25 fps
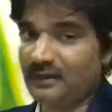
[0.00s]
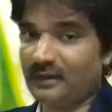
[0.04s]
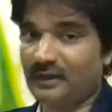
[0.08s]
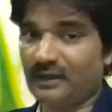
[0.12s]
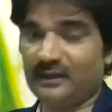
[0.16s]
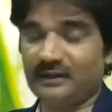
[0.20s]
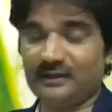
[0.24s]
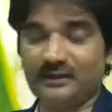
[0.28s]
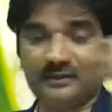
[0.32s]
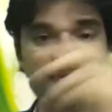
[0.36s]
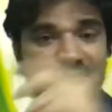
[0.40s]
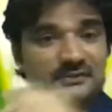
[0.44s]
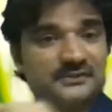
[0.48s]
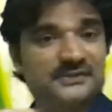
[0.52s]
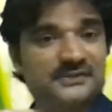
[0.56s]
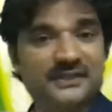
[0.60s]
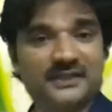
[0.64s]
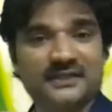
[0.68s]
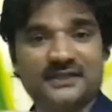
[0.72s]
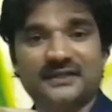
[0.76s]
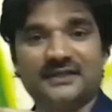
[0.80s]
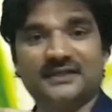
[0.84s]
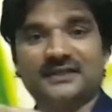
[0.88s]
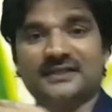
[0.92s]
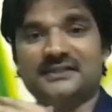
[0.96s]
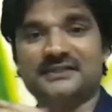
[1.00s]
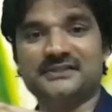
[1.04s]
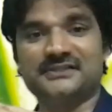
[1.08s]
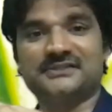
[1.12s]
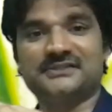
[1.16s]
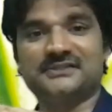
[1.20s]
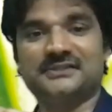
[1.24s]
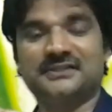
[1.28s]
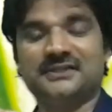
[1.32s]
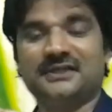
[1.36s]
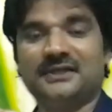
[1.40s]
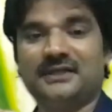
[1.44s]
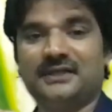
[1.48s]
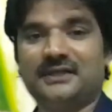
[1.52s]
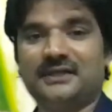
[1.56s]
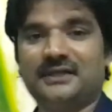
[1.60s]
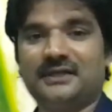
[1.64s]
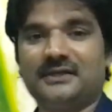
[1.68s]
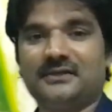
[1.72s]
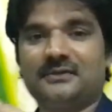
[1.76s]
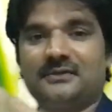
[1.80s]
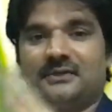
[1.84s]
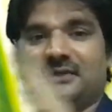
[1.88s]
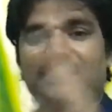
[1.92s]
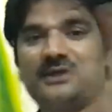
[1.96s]
I cannot say in English, you
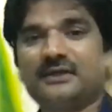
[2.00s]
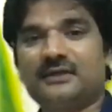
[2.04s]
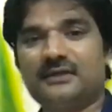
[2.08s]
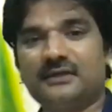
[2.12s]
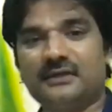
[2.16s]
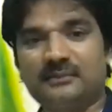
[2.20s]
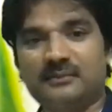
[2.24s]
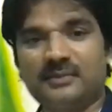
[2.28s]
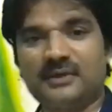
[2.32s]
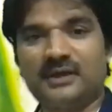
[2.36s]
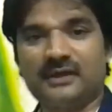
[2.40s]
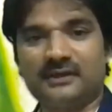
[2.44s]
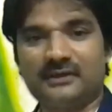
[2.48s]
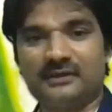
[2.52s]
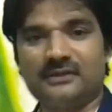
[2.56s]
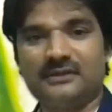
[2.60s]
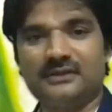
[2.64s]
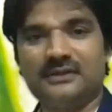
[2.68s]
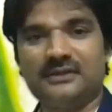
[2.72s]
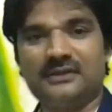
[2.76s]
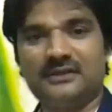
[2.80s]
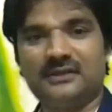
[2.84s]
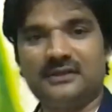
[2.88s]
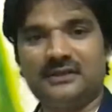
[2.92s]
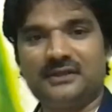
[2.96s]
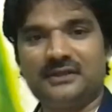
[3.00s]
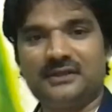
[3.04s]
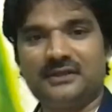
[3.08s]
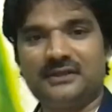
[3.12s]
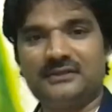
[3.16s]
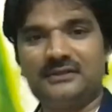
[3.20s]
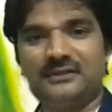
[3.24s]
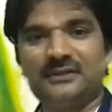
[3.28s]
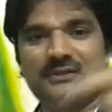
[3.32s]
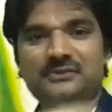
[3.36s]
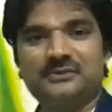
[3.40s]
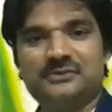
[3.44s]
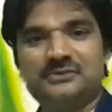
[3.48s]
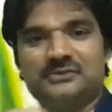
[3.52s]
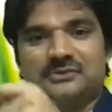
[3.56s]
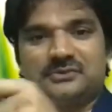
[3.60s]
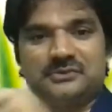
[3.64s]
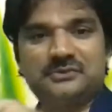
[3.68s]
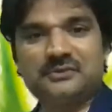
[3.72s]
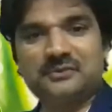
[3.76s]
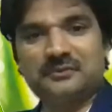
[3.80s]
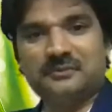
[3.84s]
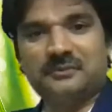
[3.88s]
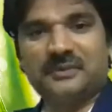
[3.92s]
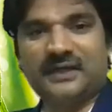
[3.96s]
know, like a dabba. They used
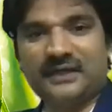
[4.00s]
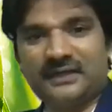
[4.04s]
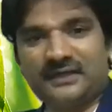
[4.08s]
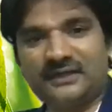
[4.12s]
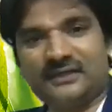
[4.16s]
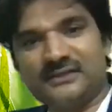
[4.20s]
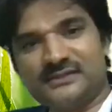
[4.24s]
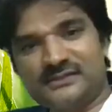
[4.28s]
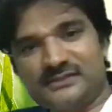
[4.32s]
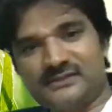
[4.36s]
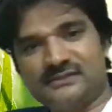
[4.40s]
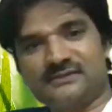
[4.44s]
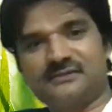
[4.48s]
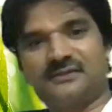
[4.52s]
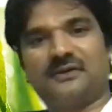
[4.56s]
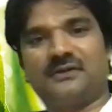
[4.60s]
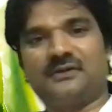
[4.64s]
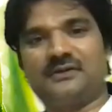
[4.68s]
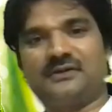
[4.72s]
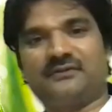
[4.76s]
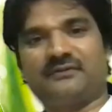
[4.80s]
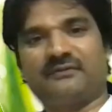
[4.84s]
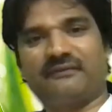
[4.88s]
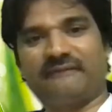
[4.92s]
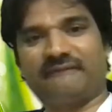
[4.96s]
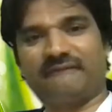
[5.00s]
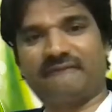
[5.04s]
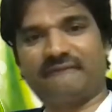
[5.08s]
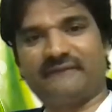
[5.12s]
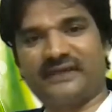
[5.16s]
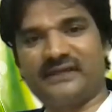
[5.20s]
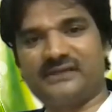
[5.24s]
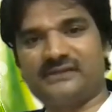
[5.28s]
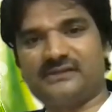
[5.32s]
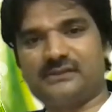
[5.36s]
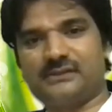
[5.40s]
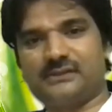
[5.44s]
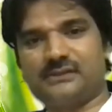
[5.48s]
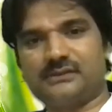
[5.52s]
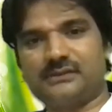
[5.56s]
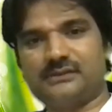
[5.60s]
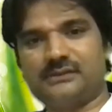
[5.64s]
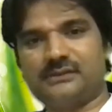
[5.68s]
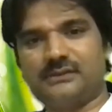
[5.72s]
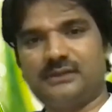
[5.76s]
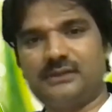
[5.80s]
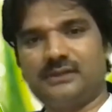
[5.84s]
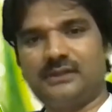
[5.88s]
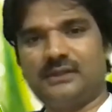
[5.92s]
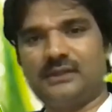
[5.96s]
to bind us on the waist
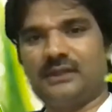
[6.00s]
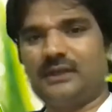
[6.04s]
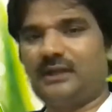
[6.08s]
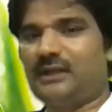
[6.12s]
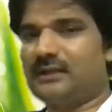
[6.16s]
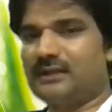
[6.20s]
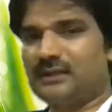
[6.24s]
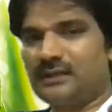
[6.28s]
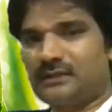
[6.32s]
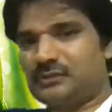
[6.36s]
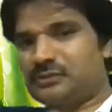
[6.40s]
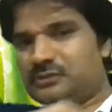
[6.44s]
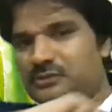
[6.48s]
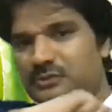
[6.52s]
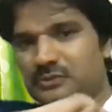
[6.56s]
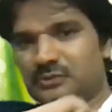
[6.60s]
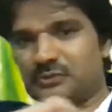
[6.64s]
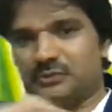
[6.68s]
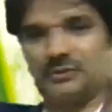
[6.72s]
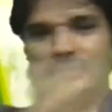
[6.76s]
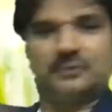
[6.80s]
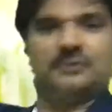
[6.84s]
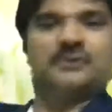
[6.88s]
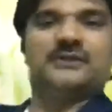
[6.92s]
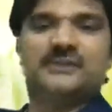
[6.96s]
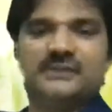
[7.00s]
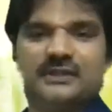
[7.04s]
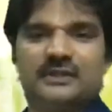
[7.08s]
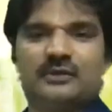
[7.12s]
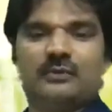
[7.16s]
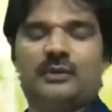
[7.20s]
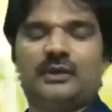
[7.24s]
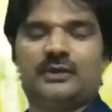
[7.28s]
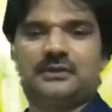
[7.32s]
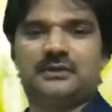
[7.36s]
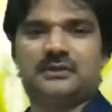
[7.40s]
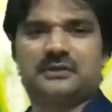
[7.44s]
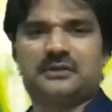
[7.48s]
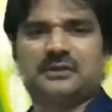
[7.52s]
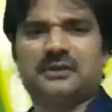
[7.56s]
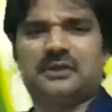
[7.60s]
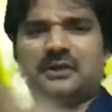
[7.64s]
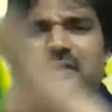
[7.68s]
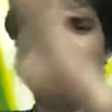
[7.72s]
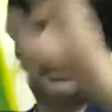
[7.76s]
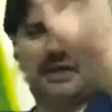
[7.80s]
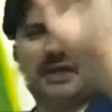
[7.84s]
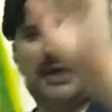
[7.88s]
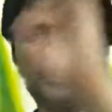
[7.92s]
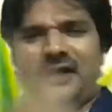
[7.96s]
and they used to throw us in the water.
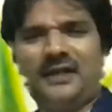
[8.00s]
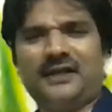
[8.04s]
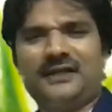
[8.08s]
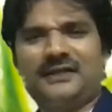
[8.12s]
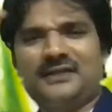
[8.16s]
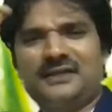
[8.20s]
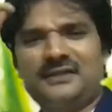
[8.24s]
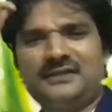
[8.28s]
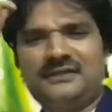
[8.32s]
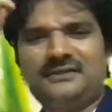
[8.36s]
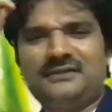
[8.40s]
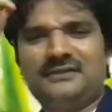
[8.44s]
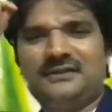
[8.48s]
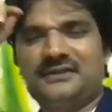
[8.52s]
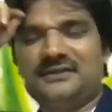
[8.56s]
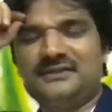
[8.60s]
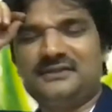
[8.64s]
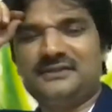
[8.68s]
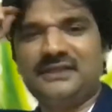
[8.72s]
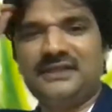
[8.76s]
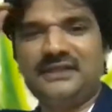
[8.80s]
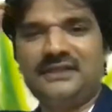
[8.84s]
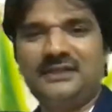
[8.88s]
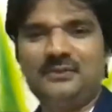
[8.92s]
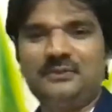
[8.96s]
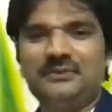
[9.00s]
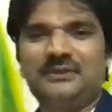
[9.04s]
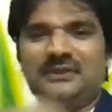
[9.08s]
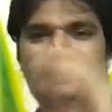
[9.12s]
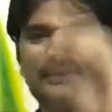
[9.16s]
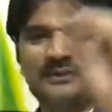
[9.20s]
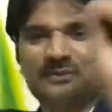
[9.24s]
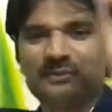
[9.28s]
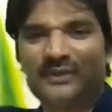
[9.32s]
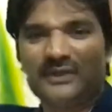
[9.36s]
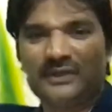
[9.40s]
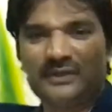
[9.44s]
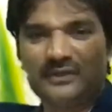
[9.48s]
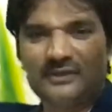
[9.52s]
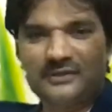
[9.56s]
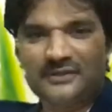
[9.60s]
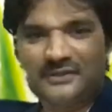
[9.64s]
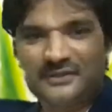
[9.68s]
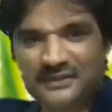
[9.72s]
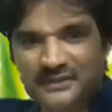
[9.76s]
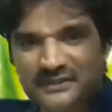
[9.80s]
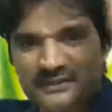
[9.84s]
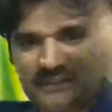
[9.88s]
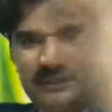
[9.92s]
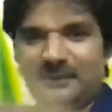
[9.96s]
And then they knew that we
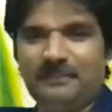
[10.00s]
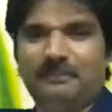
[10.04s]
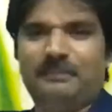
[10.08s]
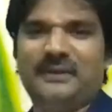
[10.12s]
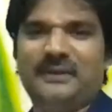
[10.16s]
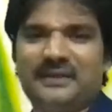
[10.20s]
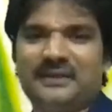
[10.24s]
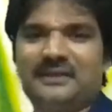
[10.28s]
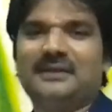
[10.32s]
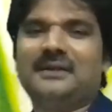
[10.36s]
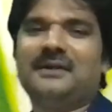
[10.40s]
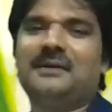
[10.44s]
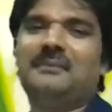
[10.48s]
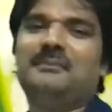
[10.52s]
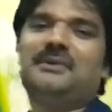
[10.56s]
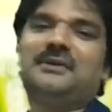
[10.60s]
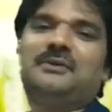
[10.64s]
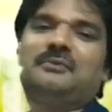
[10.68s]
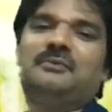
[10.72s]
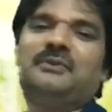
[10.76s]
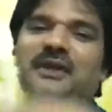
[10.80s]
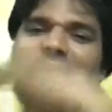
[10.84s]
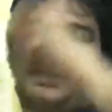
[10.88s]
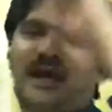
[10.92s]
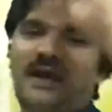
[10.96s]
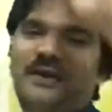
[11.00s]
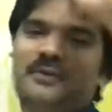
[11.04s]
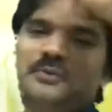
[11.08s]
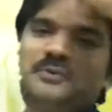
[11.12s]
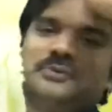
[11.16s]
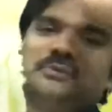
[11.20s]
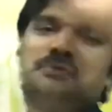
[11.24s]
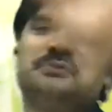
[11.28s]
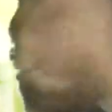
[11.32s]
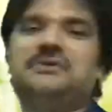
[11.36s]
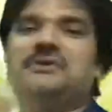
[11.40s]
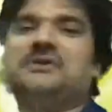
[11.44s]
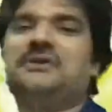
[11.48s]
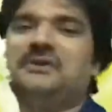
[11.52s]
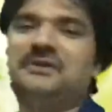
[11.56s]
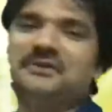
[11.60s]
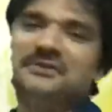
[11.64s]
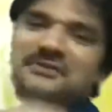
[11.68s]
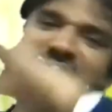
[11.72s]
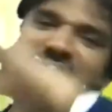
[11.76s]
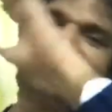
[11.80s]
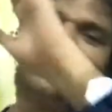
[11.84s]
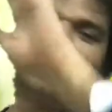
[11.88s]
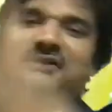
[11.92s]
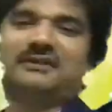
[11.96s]
cannot dip in, but we have to, you know,
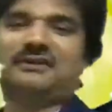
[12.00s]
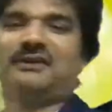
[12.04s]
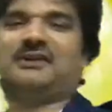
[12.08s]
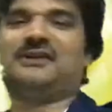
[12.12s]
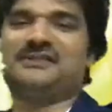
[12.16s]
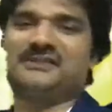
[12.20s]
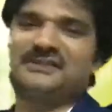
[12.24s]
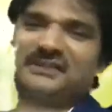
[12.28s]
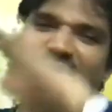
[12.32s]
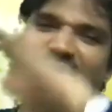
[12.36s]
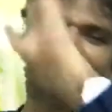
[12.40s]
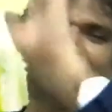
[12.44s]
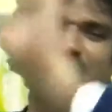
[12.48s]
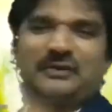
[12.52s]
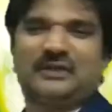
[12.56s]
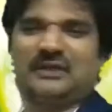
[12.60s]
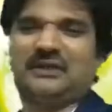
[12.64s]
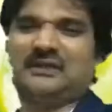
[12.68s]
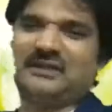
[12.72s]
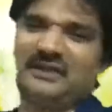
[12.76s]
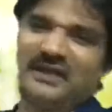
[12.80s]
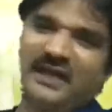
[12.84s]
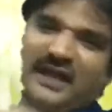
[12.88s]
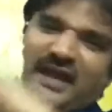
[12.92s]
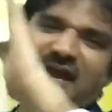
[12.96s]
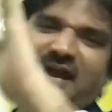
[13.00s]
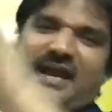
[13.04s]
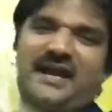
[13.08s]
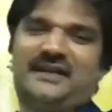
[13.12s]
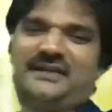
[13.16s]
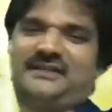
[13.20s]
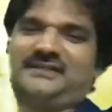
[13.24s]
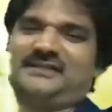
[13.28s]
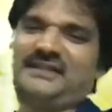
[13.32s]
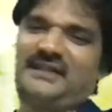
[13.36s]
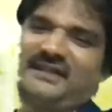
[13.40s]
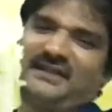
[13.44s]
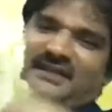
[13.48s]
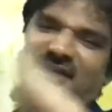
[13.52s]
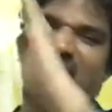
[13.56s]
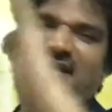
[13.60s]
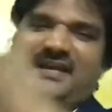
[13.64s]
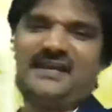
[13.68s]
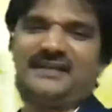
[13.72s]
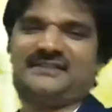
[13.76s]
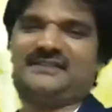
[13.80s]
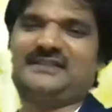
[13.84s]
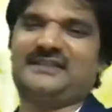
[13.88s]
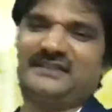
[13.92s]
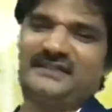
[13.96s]
serve ourselves, putting the hands and
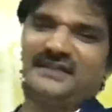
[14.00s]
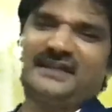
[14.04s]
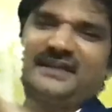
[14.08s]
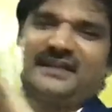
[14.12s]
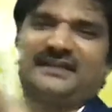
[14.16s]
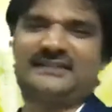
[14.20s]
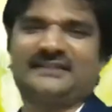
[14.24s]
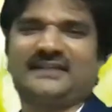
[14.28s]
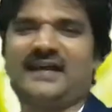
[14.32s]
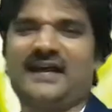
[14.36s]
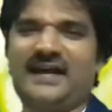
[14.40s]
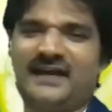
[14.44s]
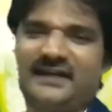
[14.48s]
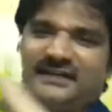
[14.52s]
legs and that.